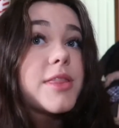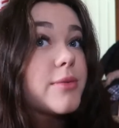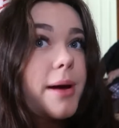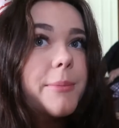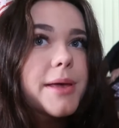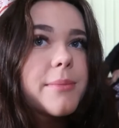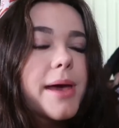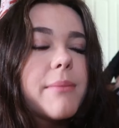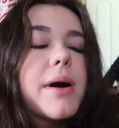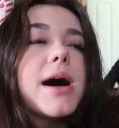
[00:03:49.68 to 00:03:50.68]
with wrapping
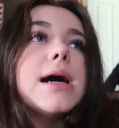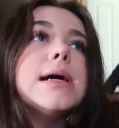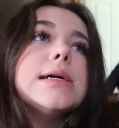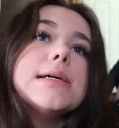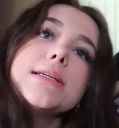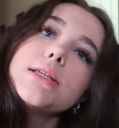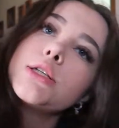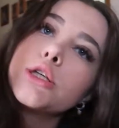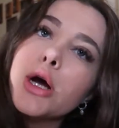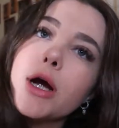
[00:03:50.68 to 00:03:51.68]
paper.
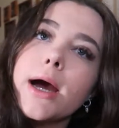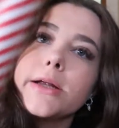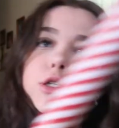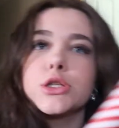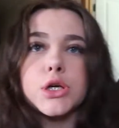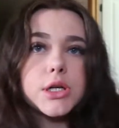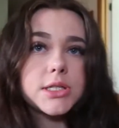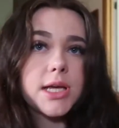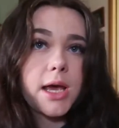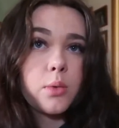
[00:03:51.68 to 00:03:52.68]
So I just
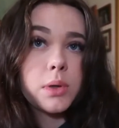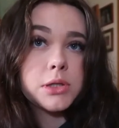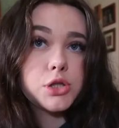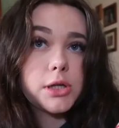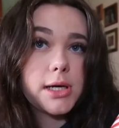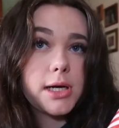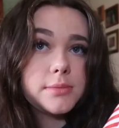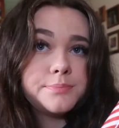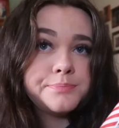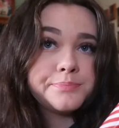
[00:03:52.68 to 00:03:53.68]
got a $1